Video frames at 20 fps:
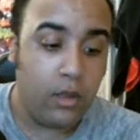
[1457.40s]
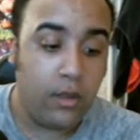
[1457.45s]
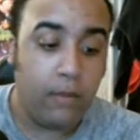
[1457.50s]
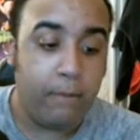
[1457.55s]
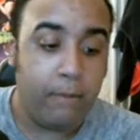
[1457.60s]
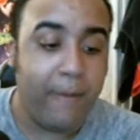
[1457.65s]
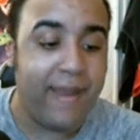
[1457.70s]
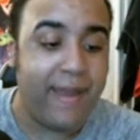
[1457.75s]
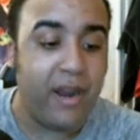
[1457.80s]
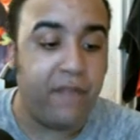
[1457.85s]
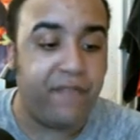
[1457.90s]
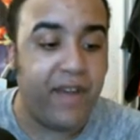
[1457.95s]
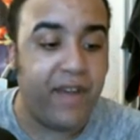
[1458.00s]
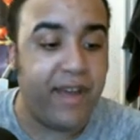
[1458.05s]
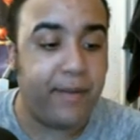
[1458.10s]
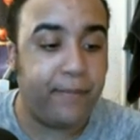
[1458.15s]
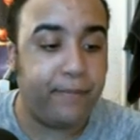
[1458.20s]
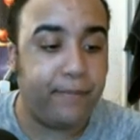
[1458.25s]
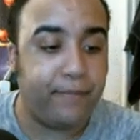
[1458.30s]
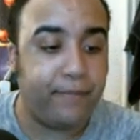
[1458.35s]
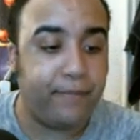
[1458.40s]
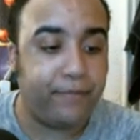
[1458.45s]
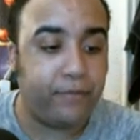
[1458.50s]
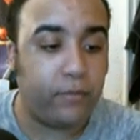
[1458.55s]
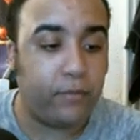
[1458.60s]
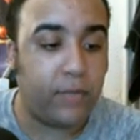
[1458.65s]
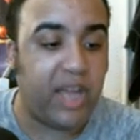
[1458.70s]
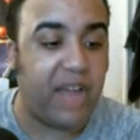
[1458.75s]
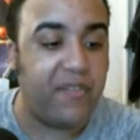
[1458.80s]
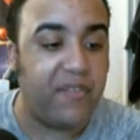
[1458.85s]
Main event,
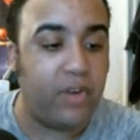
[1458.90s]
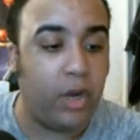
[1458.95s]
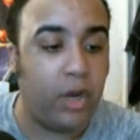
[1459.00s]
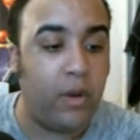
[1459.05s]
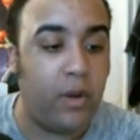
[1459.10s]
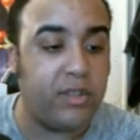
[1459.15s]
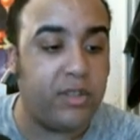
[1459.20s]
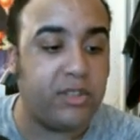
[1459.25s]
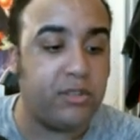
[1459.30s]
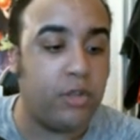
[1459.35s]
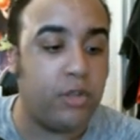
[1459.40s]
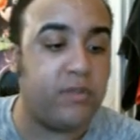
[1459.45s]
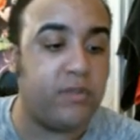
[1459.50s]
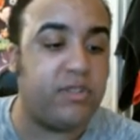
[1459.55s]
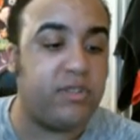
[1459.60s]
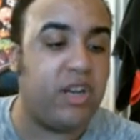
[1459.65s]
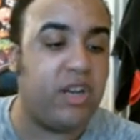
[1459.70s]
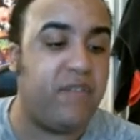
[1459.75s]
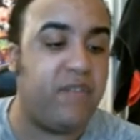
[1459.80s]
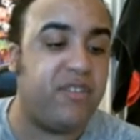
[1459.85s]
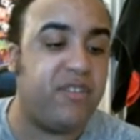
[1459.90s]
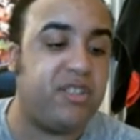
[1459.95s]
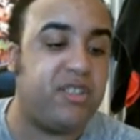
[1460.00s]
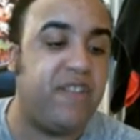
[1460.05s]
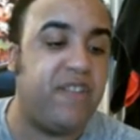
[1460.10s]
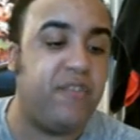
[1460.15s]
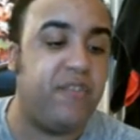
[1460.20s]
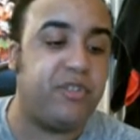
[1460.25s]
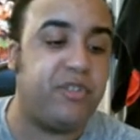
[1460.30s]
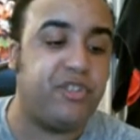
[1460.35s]
Kevin Owens and Dolph Ziggler versus
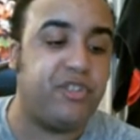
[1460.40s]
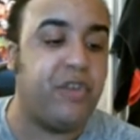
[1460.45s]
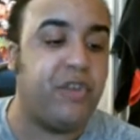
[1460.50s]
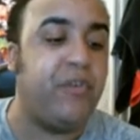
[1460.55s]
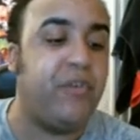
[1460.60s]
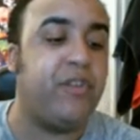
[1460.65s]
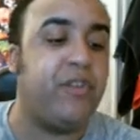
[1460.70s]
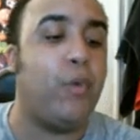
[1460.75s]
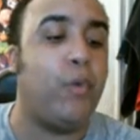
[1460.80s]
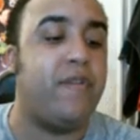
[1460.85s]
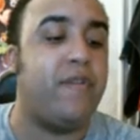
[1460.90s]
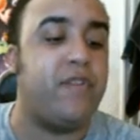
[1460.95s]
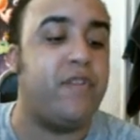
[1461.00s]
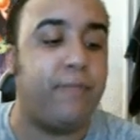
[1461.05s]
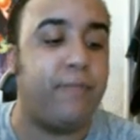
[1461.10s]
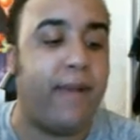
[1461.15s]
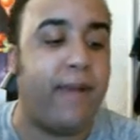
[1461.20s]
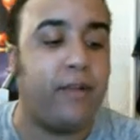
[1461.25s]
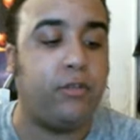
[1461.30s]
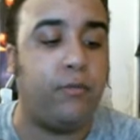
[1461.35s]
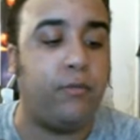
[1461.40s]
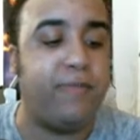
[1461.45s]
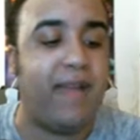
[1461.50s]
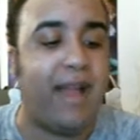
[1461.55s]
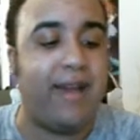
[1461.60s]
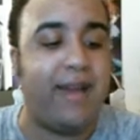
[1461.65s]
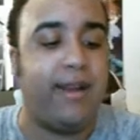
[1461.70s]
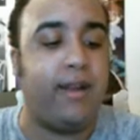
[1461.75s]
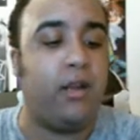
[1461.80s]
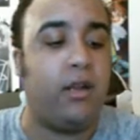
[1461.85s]
Heavy Machinery. The winner of this match will be
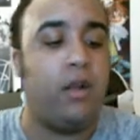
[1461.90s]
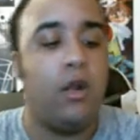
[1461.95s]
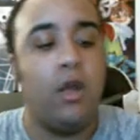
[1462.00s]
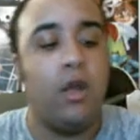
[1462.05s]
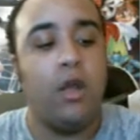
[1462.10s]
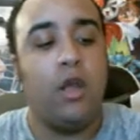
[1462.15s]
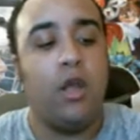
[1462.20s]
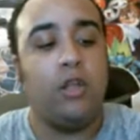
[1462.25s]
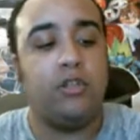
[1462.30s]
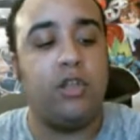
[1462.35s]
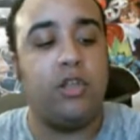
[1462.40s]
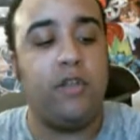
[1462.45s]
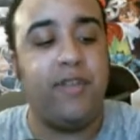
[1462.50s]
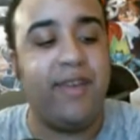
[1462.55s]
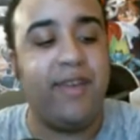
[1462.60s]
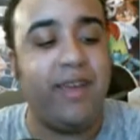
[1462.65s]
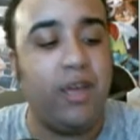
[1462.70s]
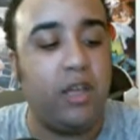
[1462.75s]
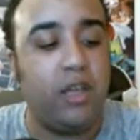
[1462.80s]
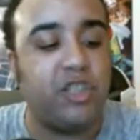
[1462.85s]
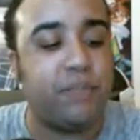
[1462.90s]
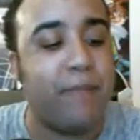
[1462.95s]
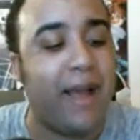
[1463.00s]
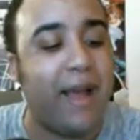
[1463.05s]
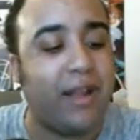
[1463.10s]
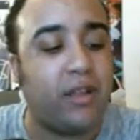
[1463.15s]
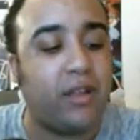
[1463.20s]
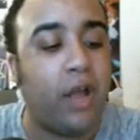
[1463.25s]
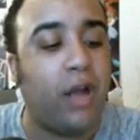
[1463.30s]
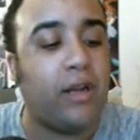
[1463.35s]
added to the
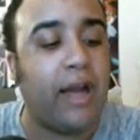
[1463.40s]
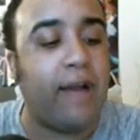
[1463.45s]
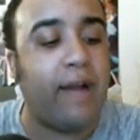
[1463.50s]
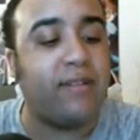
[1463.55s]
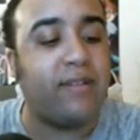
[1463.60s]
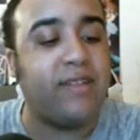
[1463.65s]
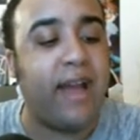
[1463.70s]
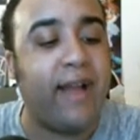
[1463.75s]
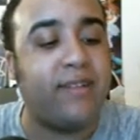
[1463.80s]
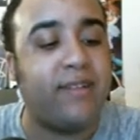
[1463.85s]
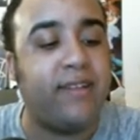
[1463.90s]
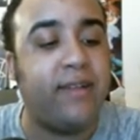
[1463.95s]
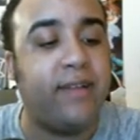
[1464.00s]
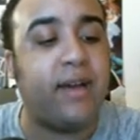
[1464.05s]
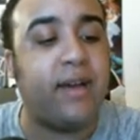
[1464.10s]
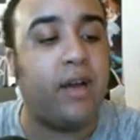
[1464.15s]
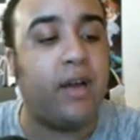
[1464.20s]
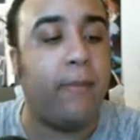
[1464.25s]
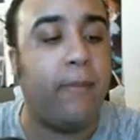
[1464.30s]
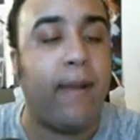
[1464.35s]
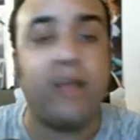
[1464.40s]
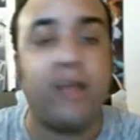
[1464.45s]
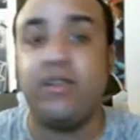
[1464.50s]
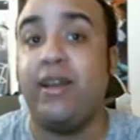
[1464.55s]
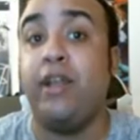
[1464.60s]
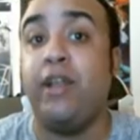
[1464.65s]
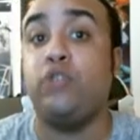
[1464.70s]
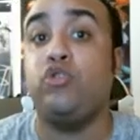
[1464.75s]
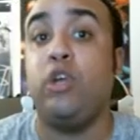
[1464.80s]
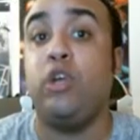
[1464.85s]
SmackDown Live Tag Team title match at
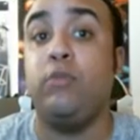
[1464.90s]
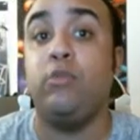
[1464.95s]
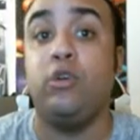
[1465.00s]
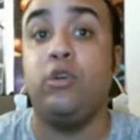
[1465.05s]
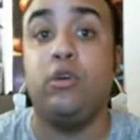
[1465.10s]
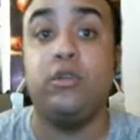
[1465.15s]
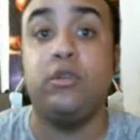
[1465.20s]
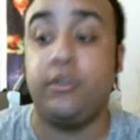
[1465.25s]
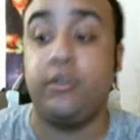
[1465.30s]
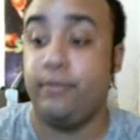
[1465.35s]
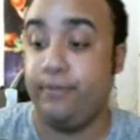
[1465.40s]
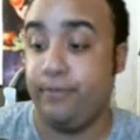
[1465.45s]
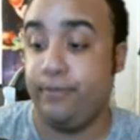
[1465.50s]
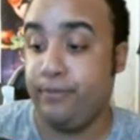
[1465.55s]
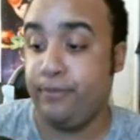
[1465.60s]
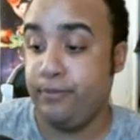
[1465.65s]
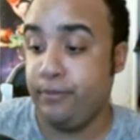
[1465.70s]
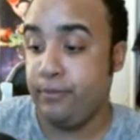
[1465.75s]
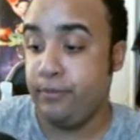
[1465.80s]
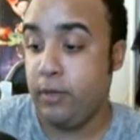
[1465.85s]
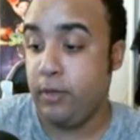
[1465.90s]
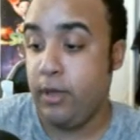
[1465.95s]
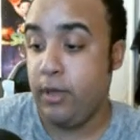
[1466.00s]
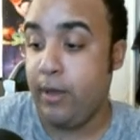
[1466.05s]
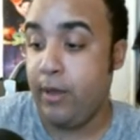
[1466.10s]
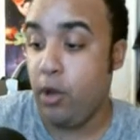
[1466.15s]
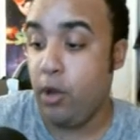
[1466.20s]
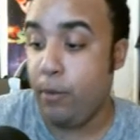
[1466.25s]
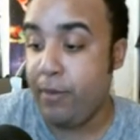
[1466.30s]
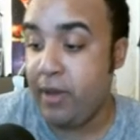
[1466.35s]
Extreme Rules. It
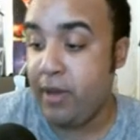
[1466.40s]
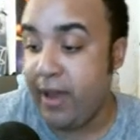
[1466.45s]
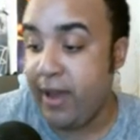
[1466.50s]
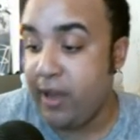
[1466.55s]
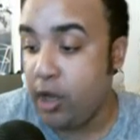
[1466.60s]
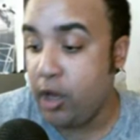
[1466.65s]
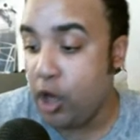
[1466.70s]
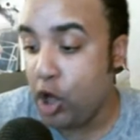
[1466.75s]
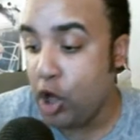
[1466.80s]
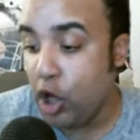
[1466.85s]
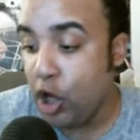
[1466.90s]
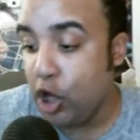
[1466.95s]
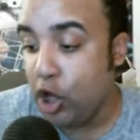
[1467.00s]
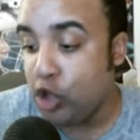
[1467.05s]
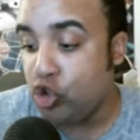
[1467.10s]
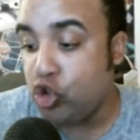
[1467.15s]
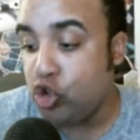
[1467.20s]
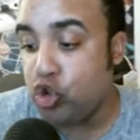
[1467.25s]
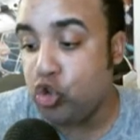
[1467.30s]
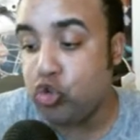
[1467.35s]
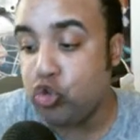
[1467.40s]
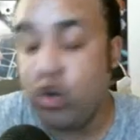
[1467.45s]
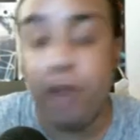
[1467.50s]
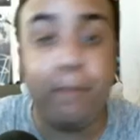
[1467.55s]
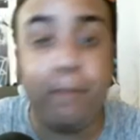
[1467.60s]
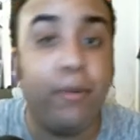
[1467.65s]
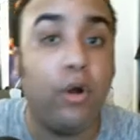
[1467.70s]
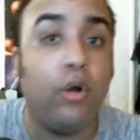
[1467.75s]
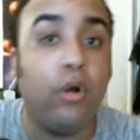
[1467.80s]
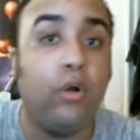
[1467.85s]
will be a
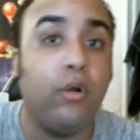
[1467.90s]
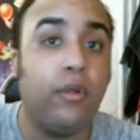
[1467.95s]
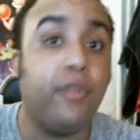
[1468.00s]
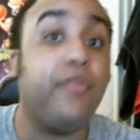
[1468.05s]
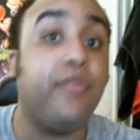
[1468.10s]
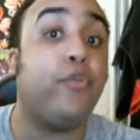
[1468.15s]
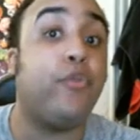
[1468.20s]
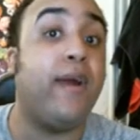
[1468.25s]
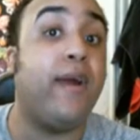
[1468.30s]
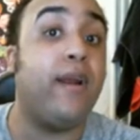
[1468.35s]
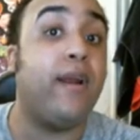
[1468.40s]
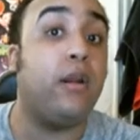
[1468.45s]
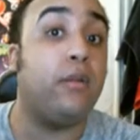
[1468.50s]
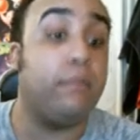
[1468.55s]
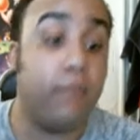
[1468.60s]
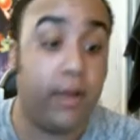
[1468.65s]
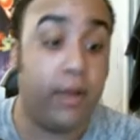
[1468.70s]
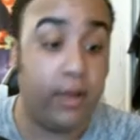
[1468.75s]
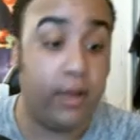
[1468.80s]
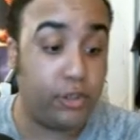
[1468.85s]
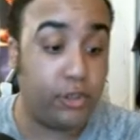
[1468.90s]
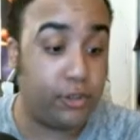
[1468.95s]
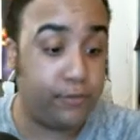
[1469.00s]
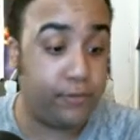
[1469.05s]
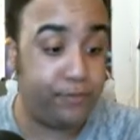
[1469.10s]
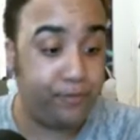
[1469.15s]
triple threat match.